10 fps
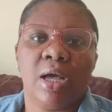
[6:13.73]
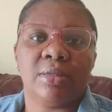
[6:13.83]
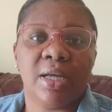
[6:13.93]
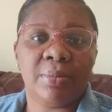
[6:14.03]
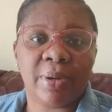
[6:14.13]

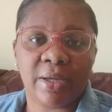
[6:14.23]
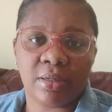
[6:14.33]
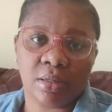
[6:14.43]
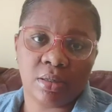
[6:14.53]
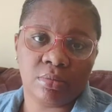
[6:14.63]
And
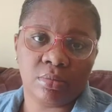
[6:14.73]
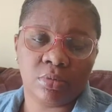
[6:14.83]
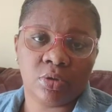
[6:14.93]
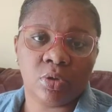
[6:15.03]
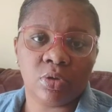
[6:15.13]
thereby,
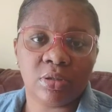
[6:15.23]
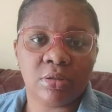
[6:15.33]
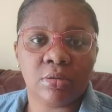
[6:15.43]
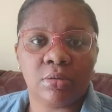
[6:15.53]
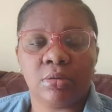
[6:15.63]
so
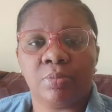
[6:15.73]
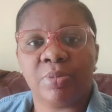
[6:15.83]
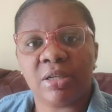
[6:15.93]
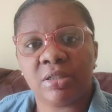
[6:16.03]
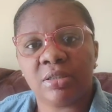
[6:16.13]
the
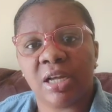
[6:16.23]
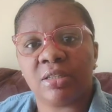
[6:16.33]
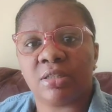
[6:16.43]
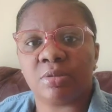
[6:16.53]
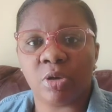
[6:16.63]
person
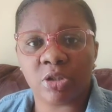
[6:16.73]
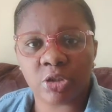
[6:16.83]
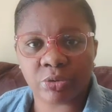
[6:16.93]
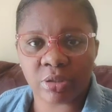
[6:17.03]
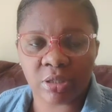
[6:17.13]
that is
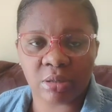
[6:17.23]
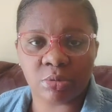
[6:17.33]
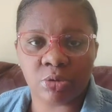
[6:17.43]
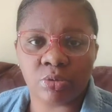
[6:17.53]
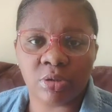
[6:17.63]
monitoring
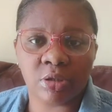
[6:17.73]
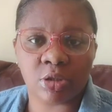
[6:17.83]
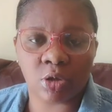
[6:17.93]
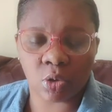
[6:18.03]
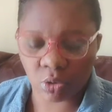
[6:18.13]
them through
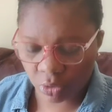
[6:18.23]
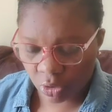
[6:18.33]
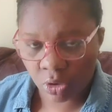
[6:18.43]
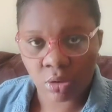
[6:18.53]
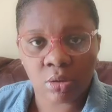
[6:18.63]
this clock
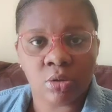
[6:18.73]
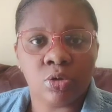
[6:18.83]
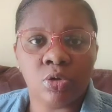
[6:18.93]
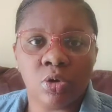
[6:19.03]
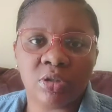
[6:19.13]

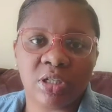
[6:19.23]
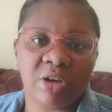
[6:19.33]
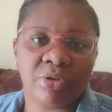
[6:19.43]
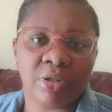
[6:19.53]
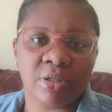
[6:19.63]
knows
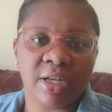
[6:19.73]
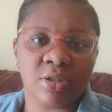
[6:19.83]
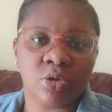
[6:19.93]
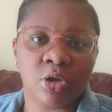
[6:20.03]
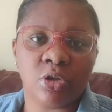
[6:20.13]
everything
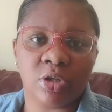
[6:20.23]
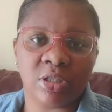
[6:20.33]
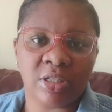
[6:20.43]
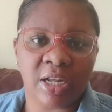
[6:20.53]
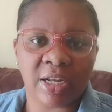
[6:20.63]
that is going
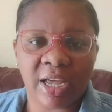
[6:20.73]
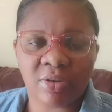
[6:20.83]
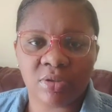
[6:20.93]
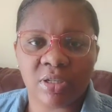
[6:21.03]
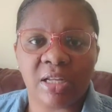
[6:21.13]
on in their
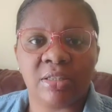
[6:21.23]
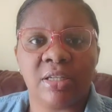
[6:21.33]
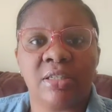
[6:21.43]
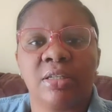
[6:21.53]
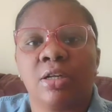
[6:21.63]
lives and
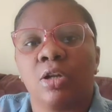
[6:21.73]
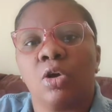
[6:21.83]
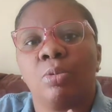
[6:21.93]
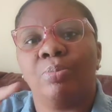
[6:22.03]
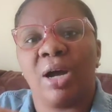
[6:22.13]
takes the
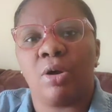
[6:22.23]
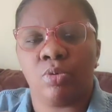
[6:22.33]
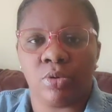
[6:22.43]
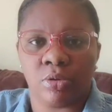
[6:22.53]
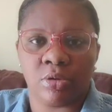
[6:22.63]
clock
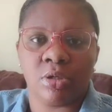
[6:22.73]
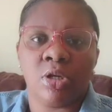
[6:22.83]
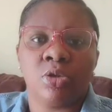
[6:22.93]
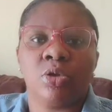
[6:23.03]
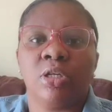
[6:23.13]
backwards.
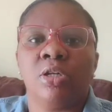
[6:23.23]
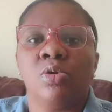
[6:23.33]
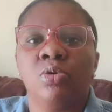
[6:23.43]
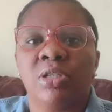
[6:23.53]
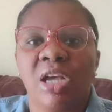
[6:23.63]
So they
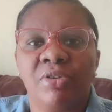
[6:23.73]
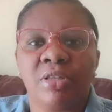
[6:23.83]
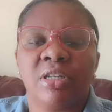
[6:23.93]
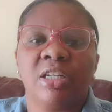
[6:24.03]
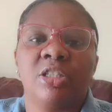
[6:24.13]
lose
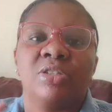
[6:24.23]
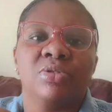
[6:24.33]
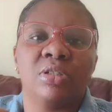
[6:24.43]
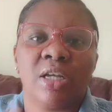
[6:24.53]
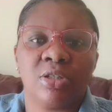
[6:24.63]
everything, and she
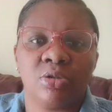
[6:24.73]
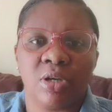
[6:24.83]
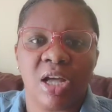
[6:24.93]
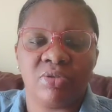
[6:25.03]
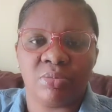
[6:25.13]
even gets
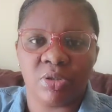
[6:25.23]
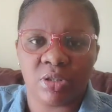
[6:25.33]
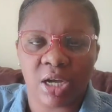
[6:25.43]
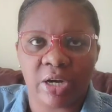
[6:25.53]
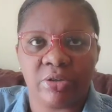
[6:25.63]
to have a
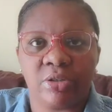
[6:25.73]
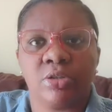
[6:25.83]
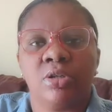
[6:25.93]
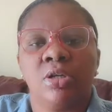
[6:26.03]
miscarriage.